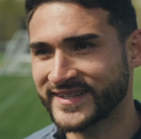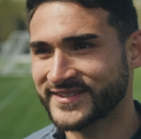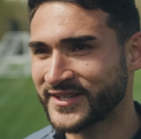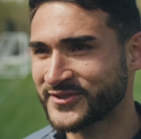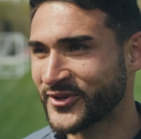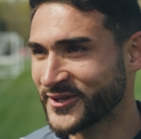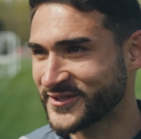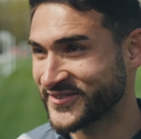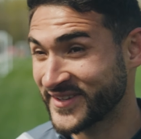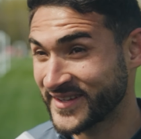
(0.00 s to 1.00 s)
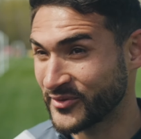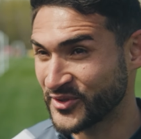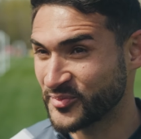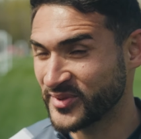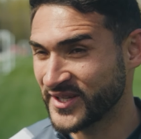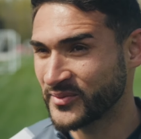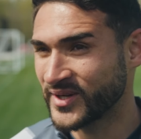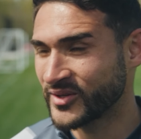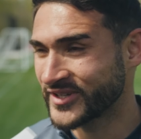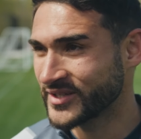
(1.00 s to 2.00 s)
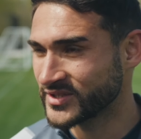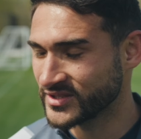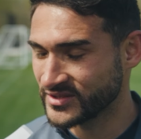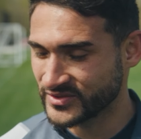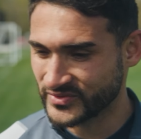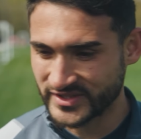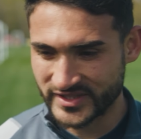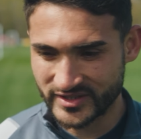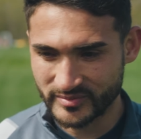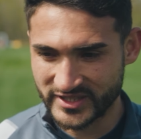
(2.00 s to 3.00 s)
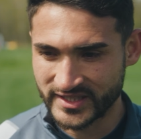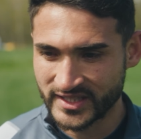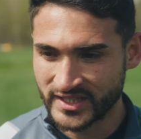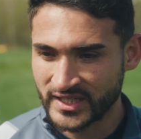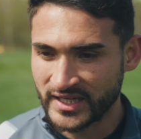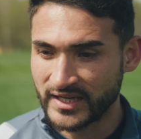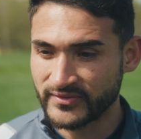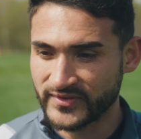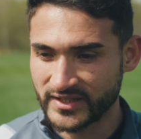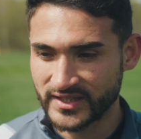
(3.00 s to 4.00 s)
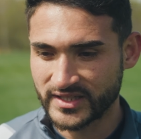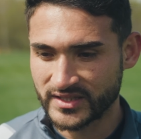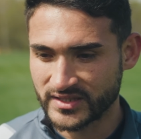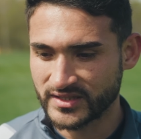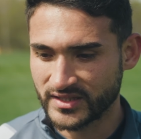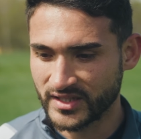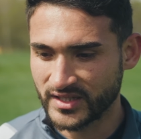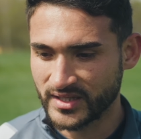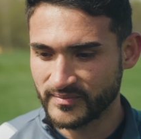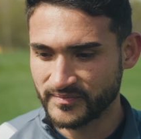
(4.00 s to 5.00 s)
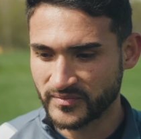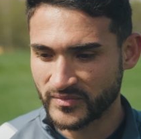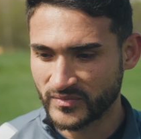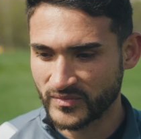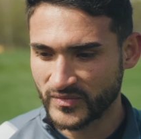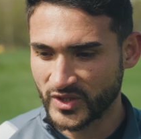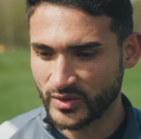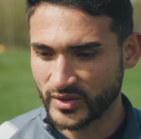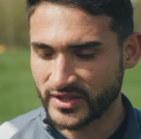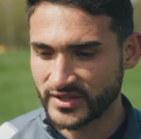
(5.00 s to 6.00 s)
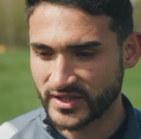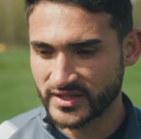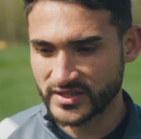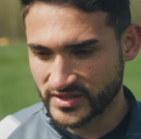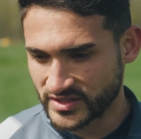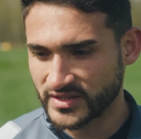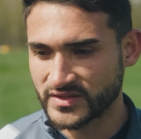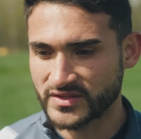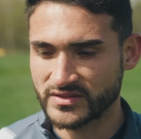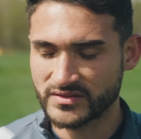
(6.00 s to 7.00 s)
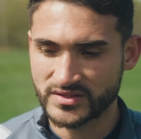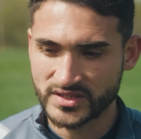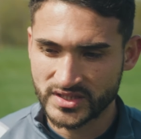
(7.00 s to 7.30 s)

It's hard to say that you play well, right, when you lose 1-0, but I felt like, you know, under the conditions and,